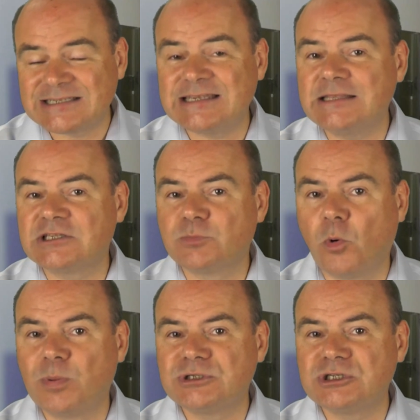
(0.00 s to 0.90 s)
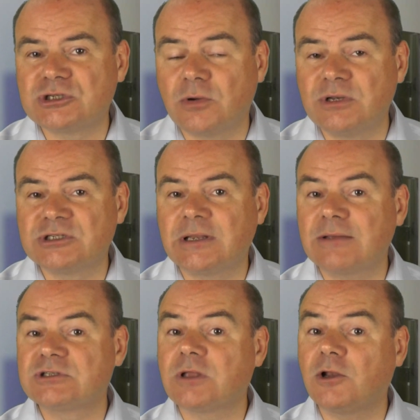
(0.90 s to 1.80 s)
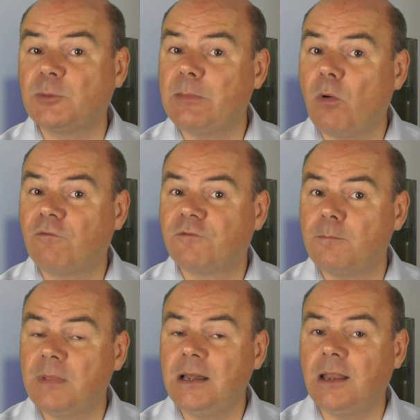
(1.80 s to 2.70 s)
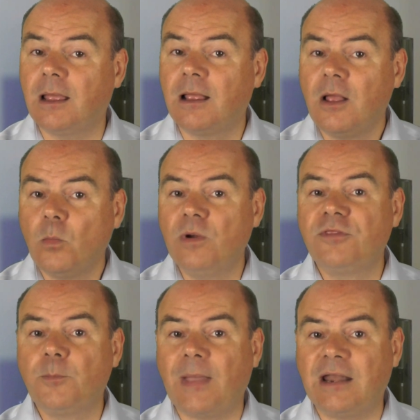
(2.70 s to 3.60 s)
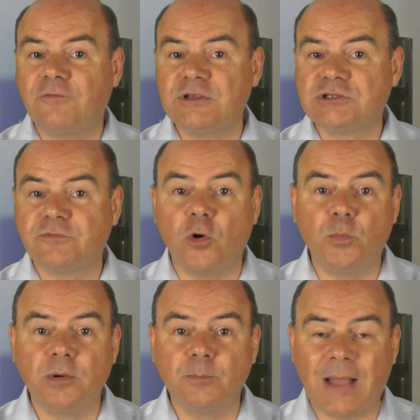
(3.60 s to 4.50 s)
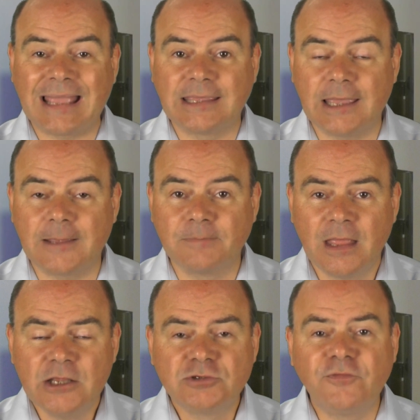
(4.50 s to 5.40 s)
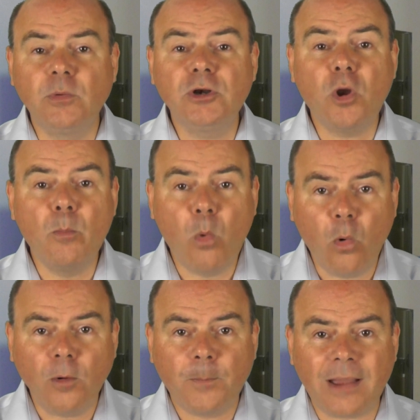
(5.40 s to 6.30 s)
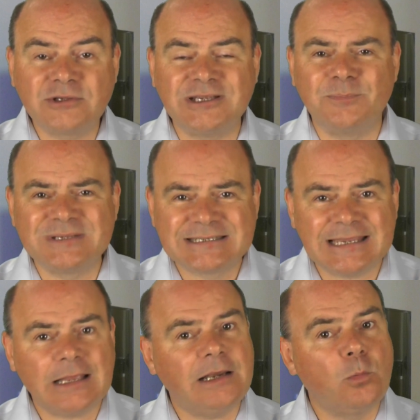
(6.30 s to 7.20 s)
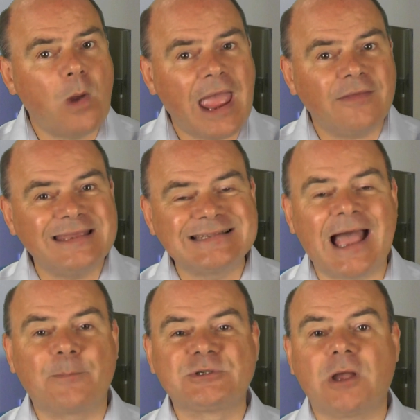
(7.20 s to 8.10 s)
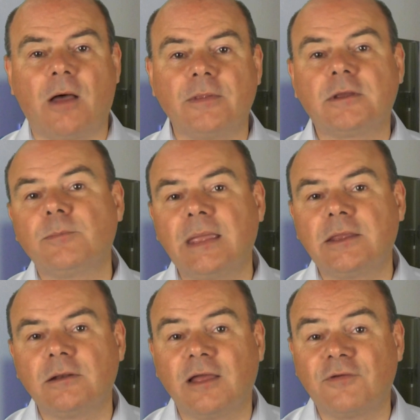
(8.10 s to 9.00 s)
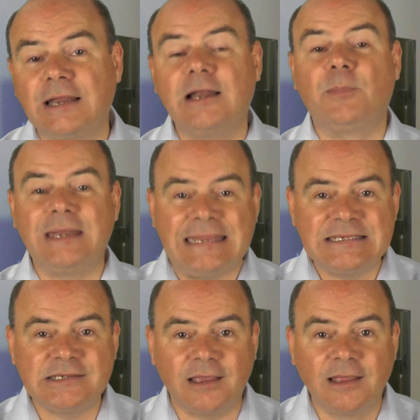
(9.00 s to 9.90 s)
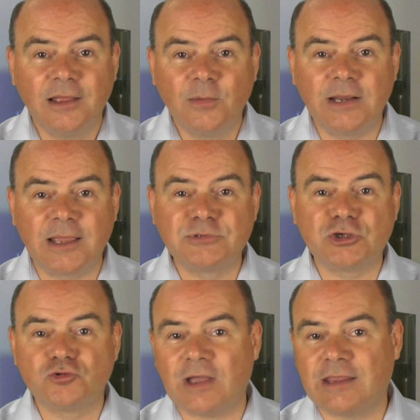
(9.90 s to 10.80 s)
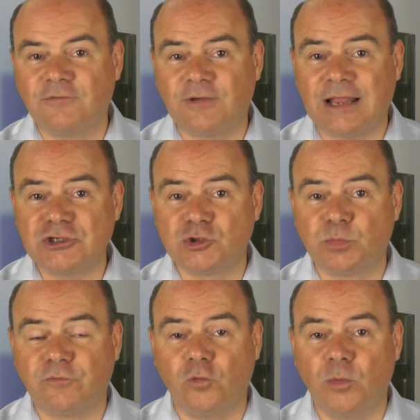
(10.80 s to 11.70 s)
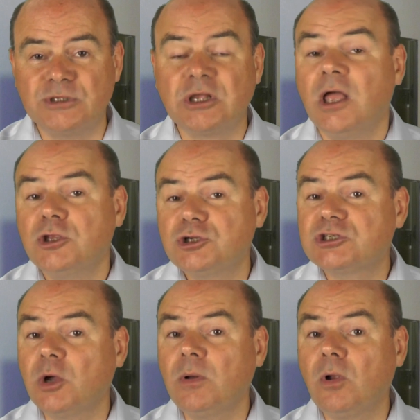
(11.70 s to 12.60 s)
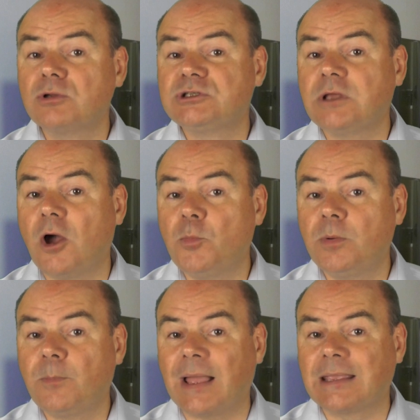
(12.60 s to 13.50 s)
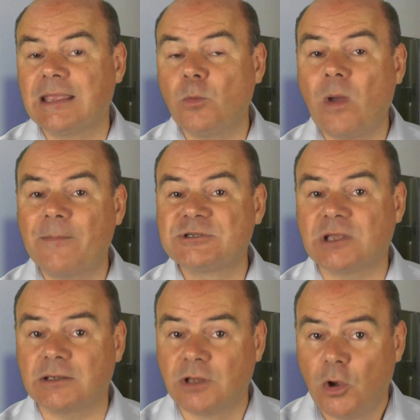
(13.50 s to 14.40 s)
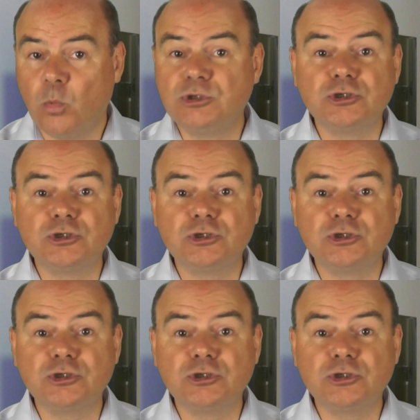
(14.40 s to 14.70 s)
to see the small business owners are now starting to be more familiar with the benefits of open banking. So if you want to know more about it, and particularly where these apps are that you can make your life a little bit easier when it comes to tracking financial performance, just go along to the open banking website, which